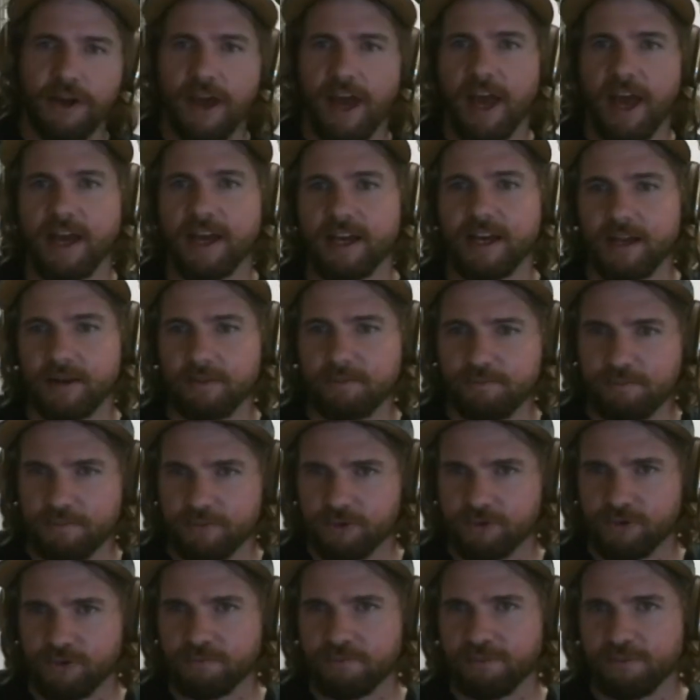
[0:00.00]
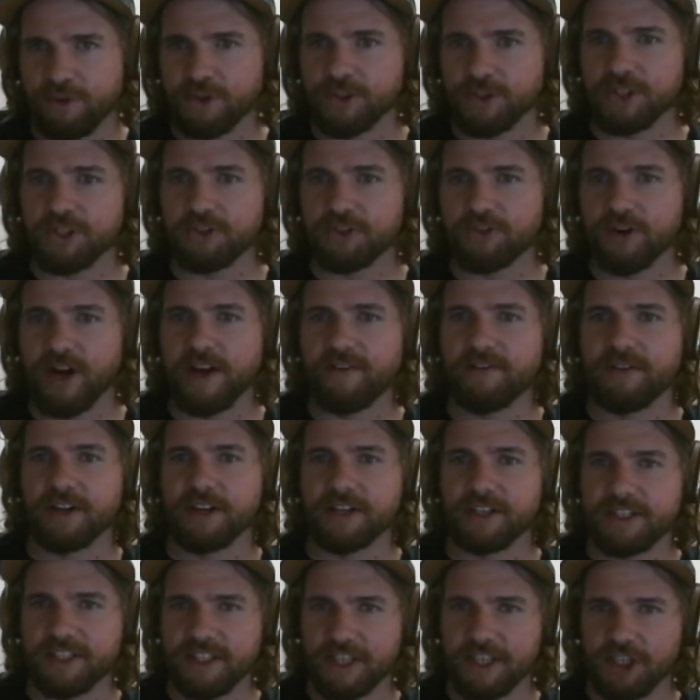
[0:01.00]
a person driving
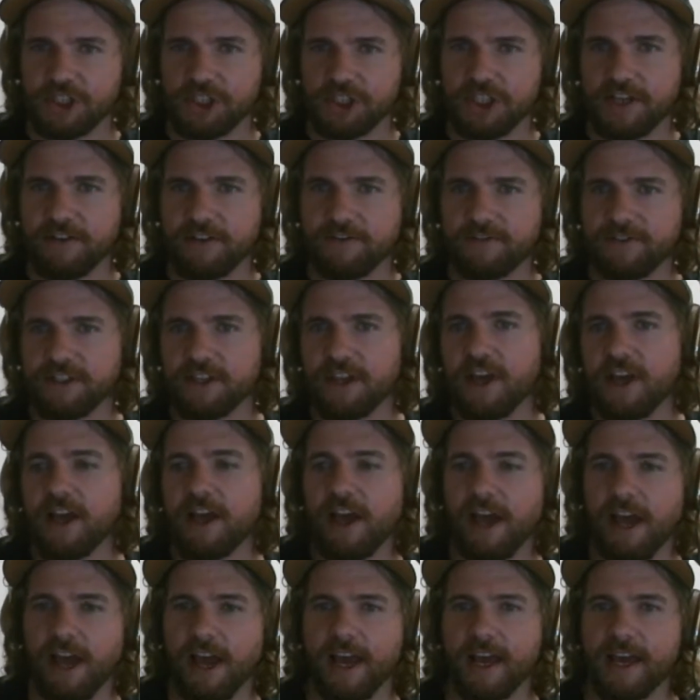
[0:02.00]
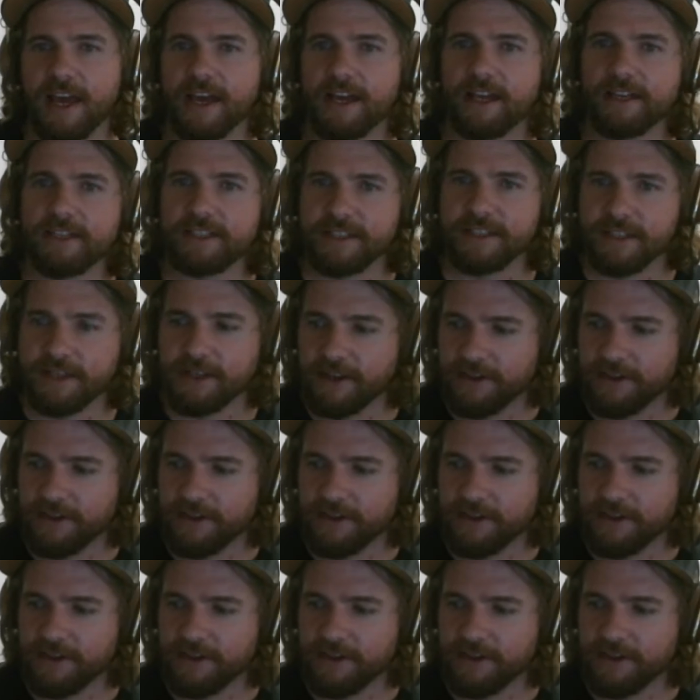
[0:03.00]
a stick shift and